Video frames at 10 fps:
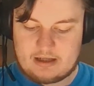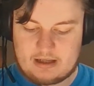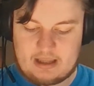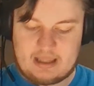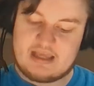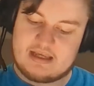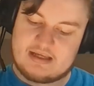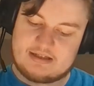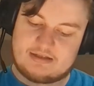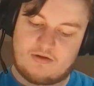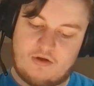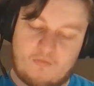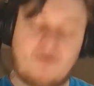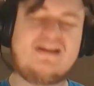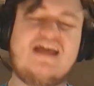is
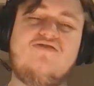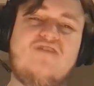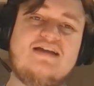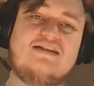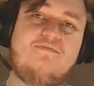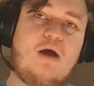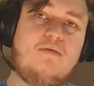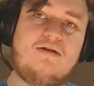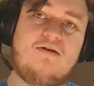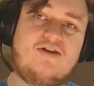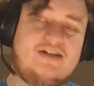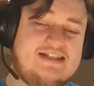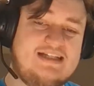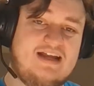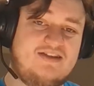one that you guys have probably already
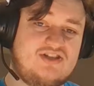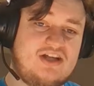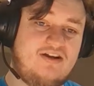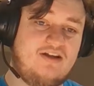seen on the channel.